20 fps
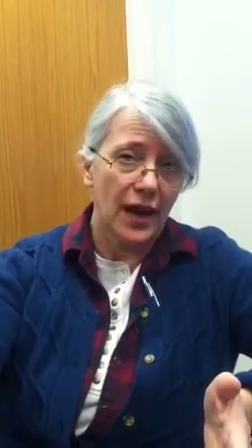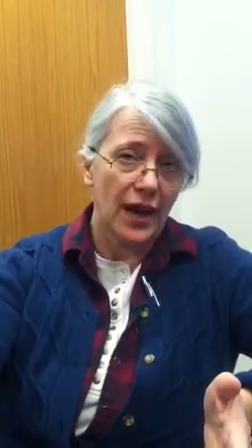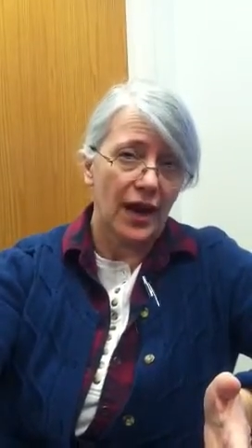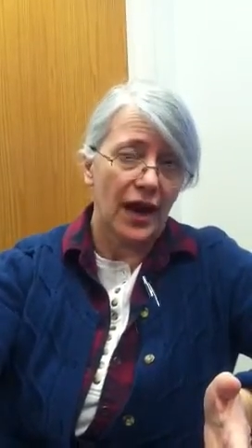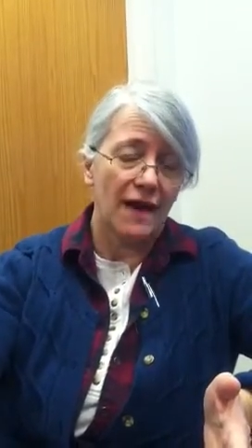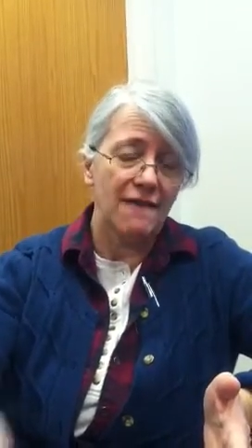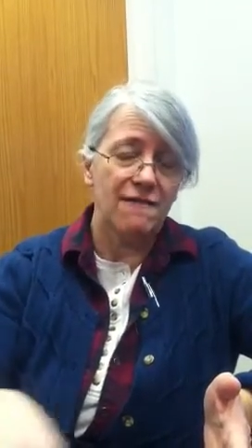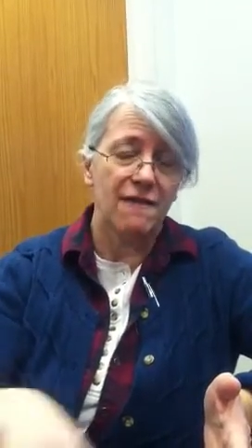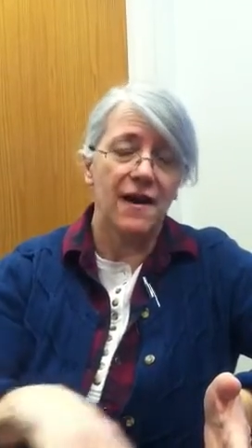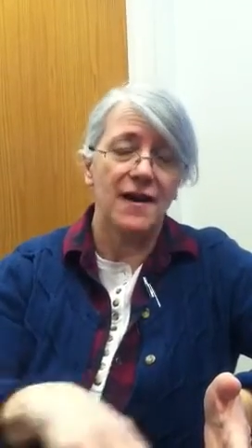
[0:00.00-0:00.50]

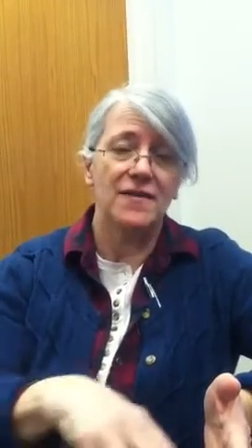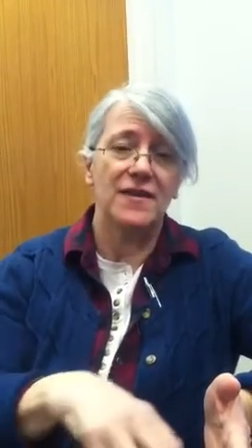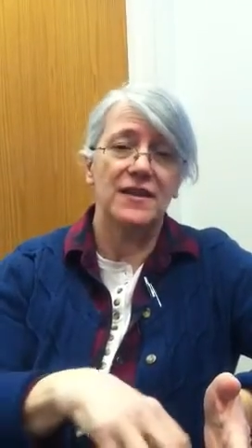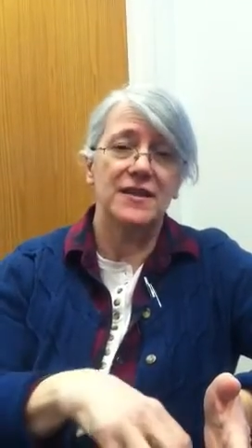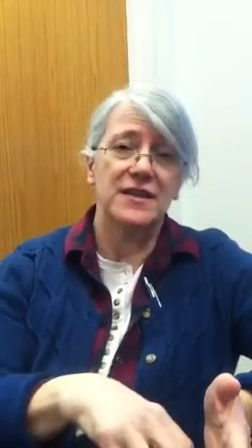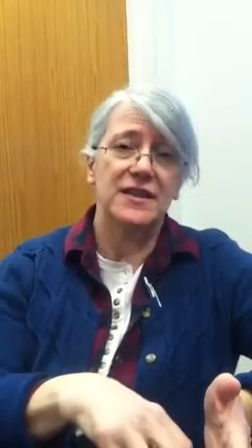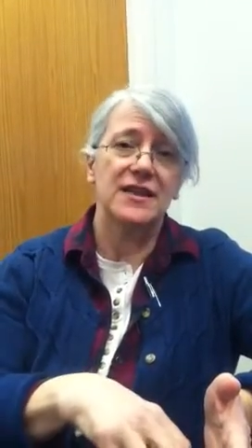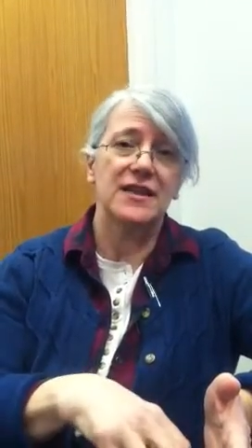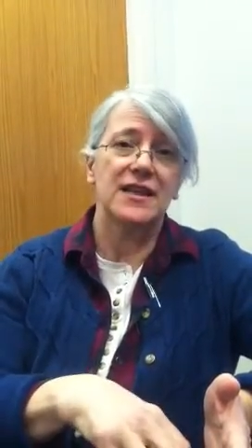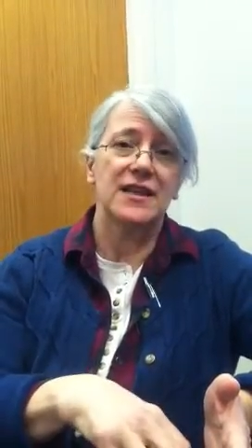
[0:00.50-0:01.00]
And I find
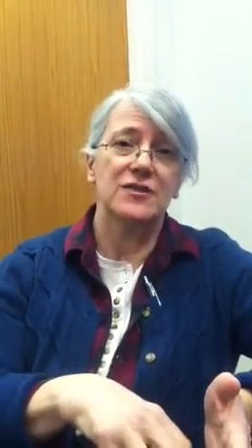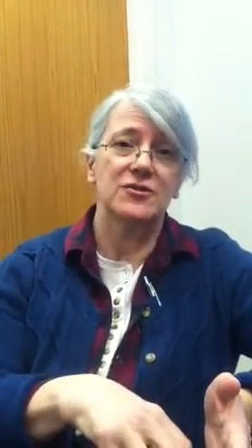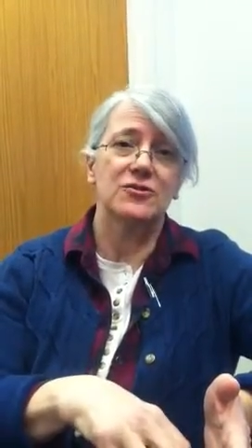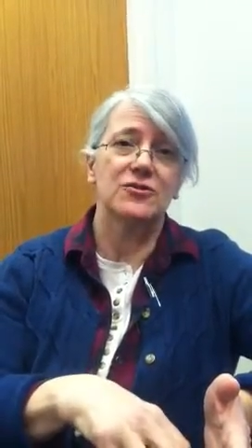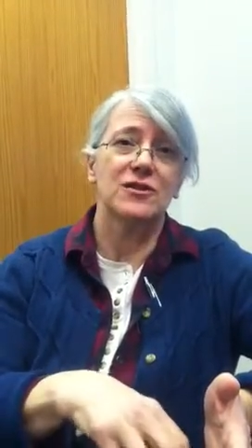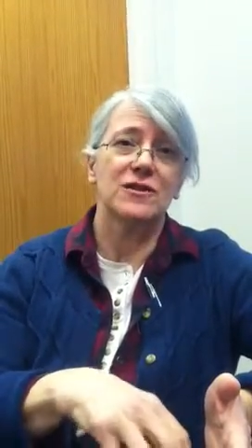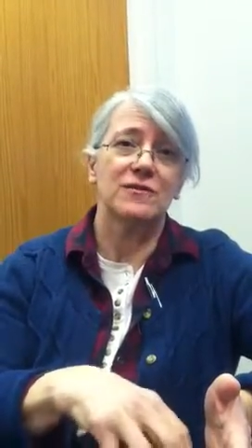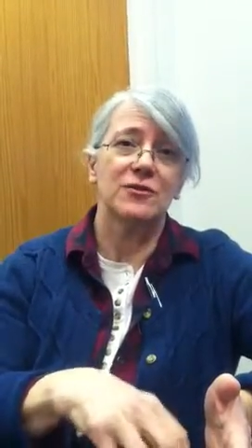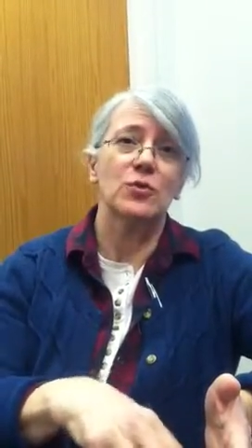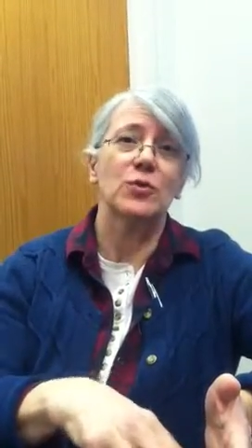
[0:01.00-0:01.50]
that
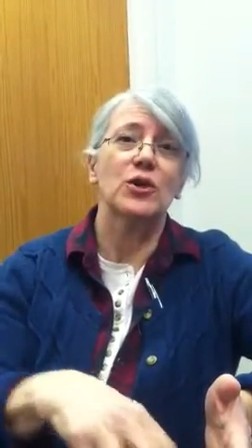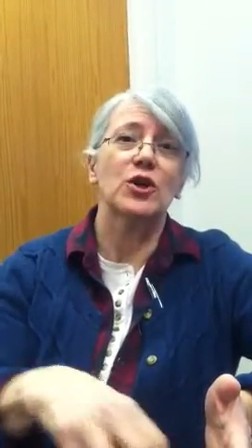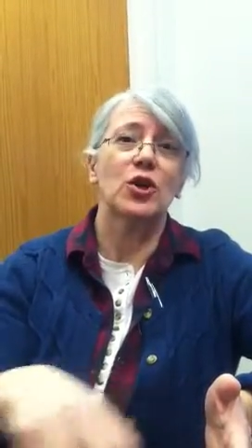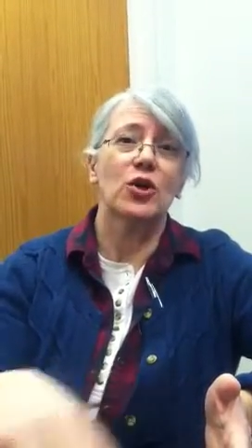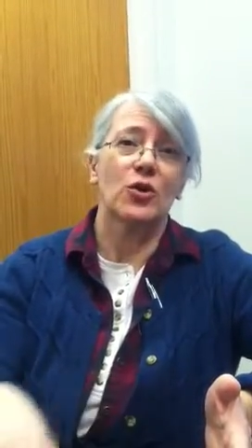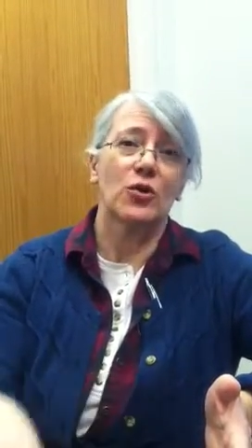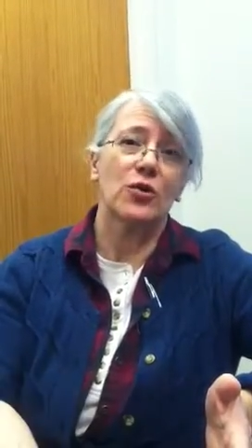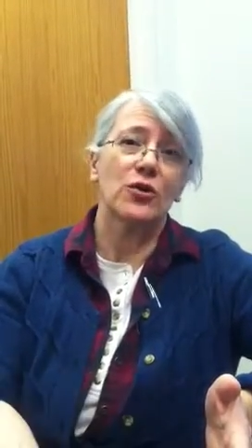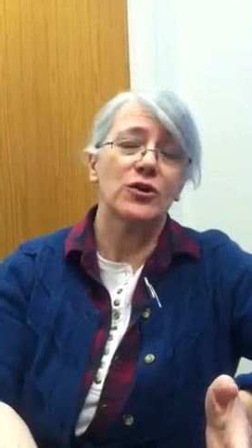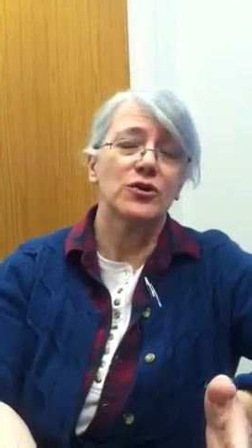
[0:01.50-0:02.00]
teenagers, if you
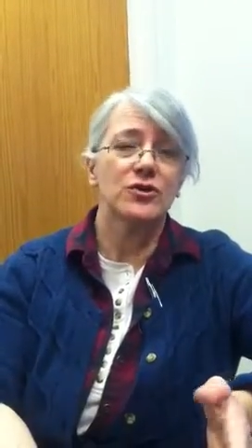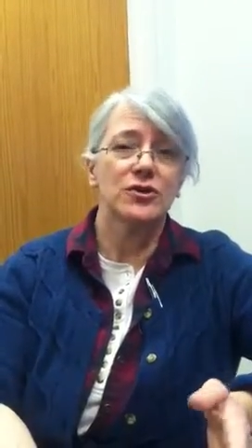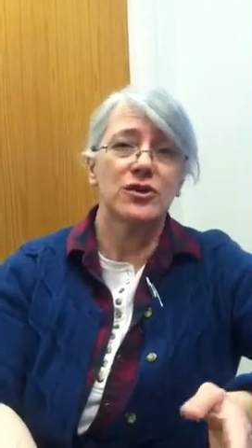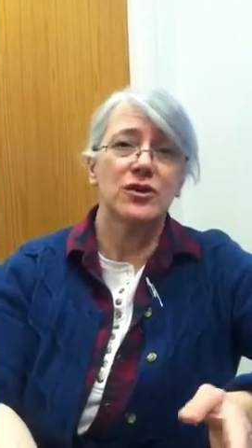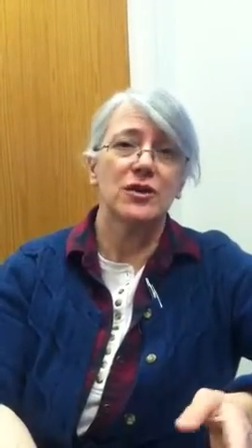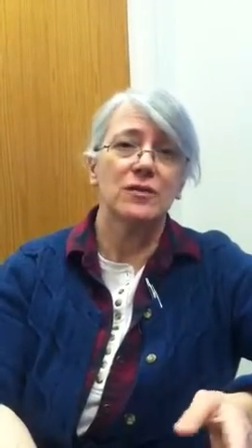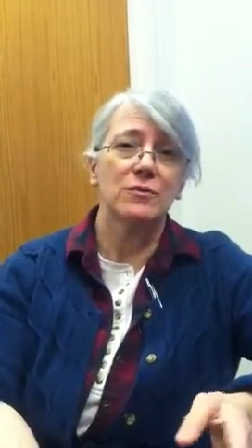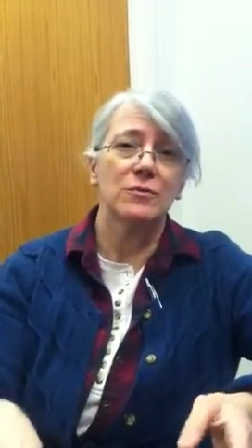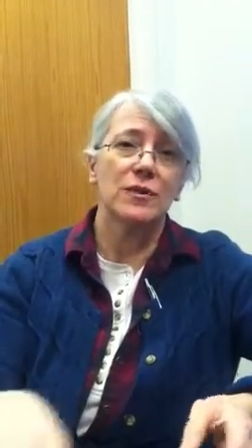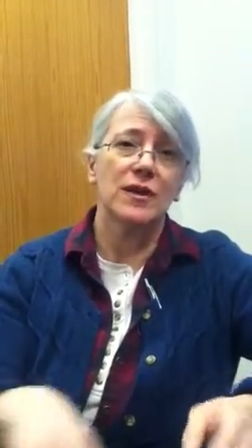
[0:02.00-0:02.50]
encourage
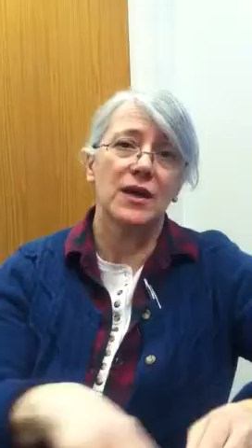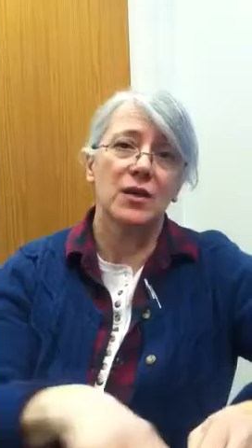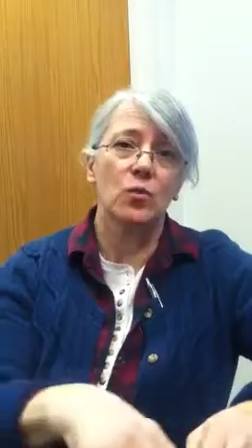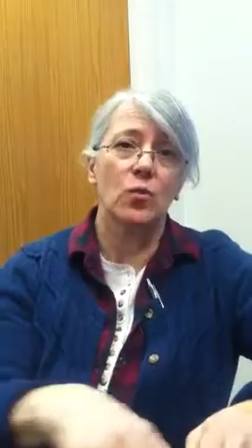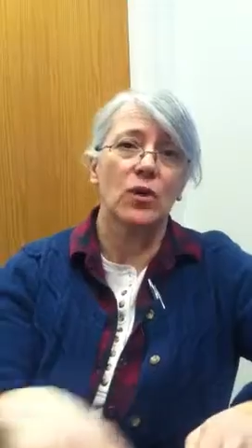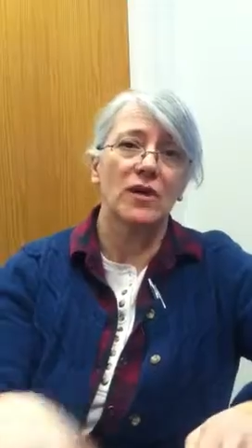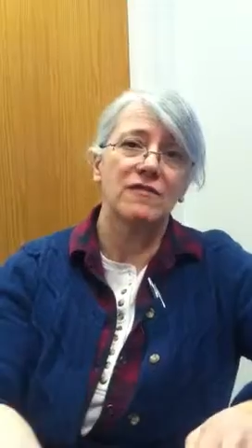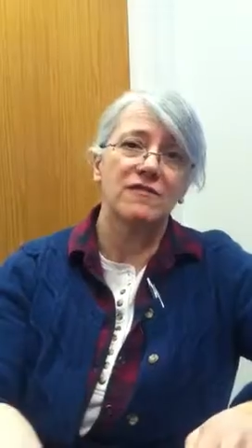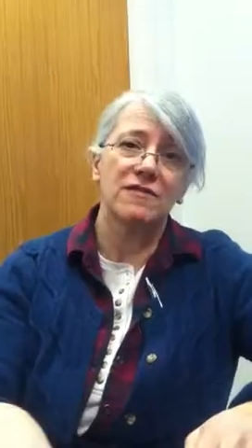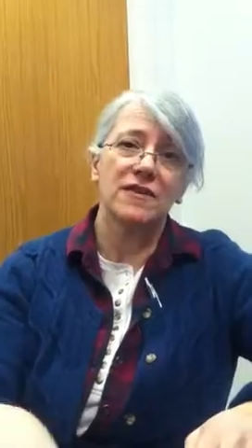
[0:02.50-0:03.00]
them
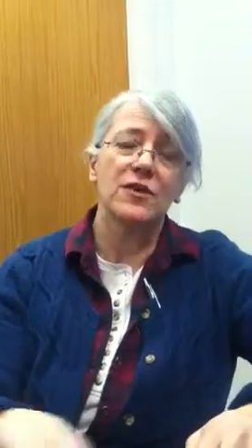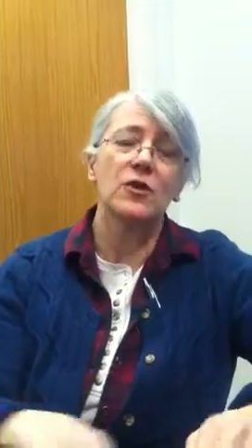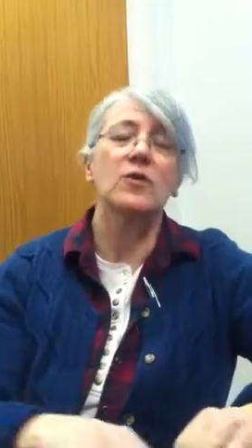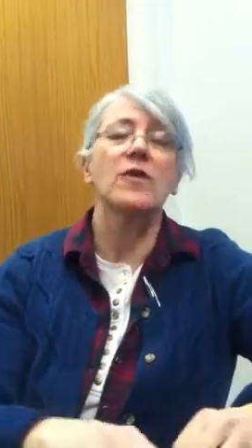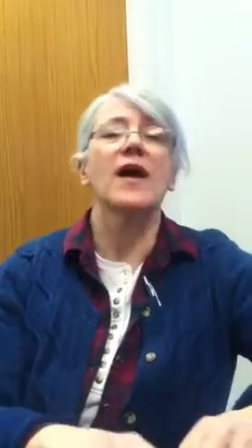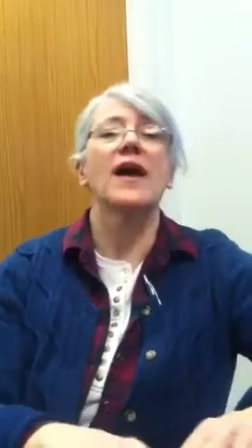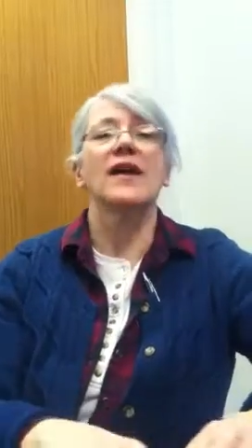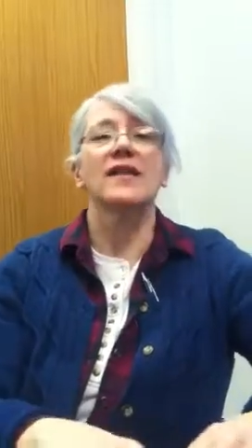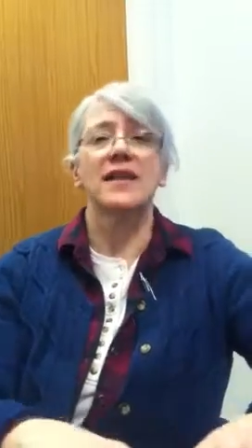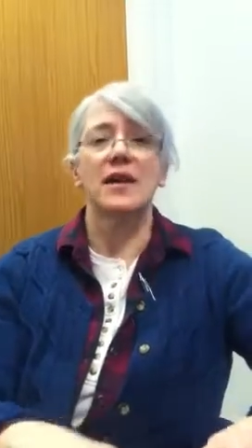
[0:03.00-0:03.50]
in one
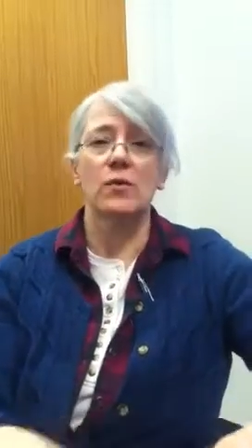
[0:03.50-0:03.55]
field,